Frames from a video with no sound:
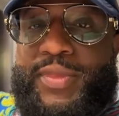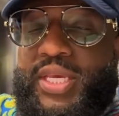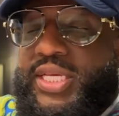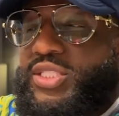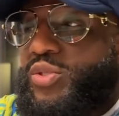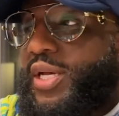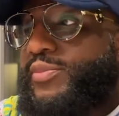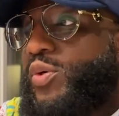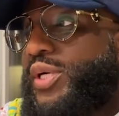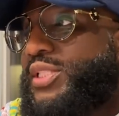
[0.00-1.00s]
And so I'm
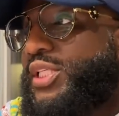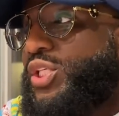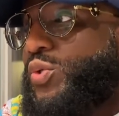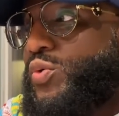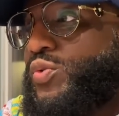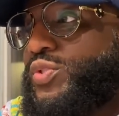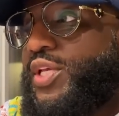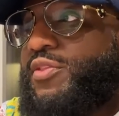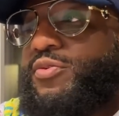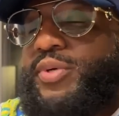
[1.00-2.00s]
going to use
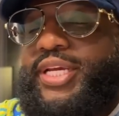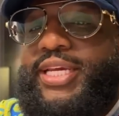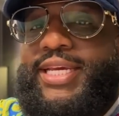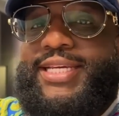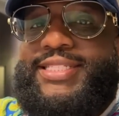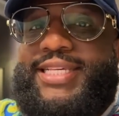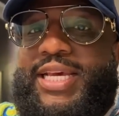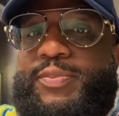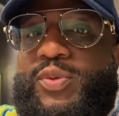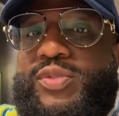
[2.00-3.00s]
three
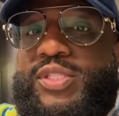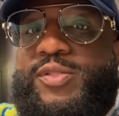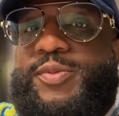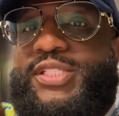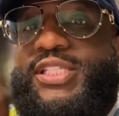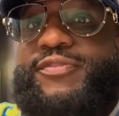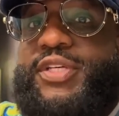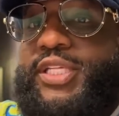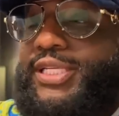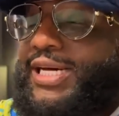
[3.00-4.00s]
examples
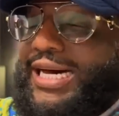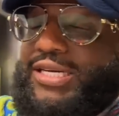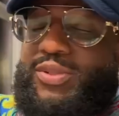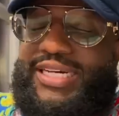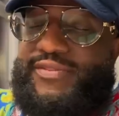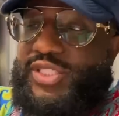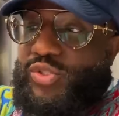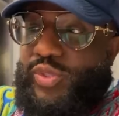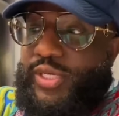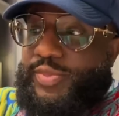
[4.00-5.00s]
specifically. Now, I don't have a
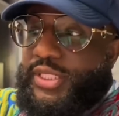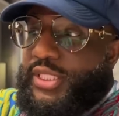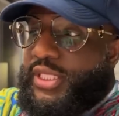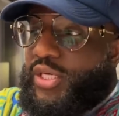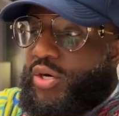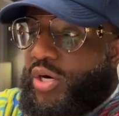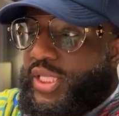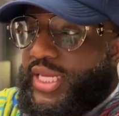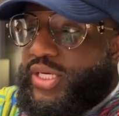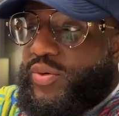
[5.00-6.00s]
script. All
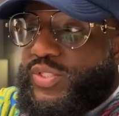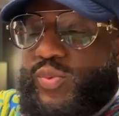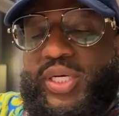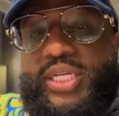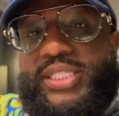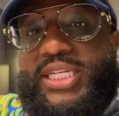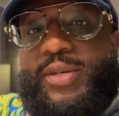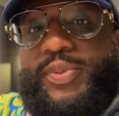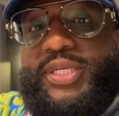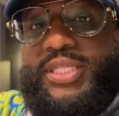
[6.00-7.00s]
I know is what it is that I
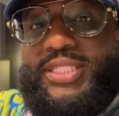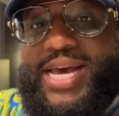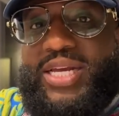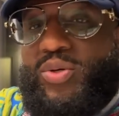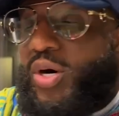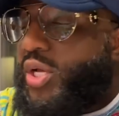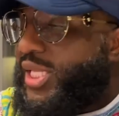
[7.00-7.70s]
put in the title. All